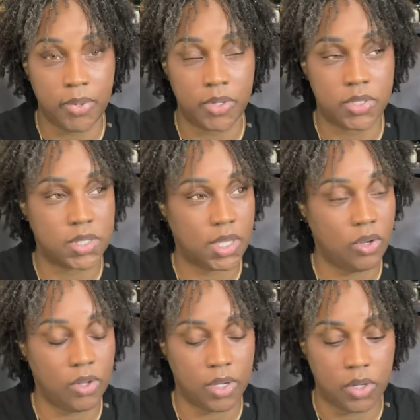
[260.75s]
but
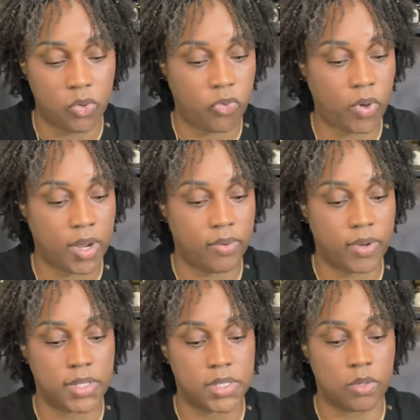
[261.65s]
still a good
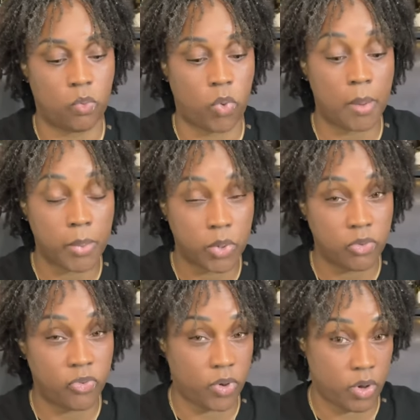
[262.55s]
fragrance, Rebel
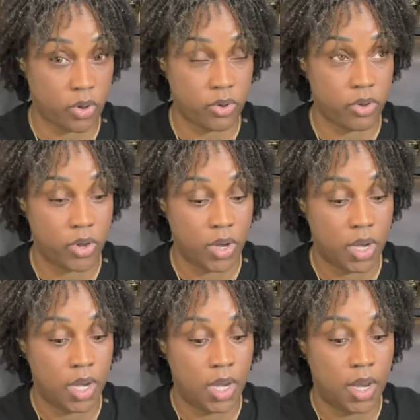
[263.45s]
Fleur
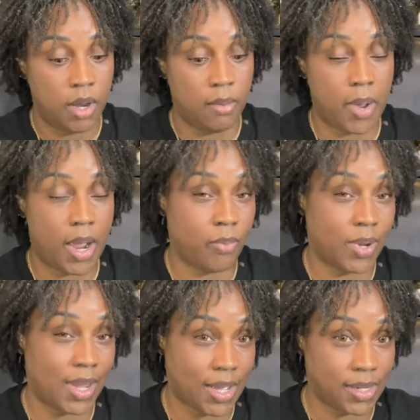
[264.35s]
by
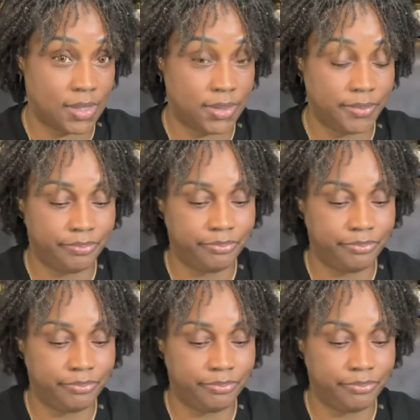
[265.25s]
Rihanna.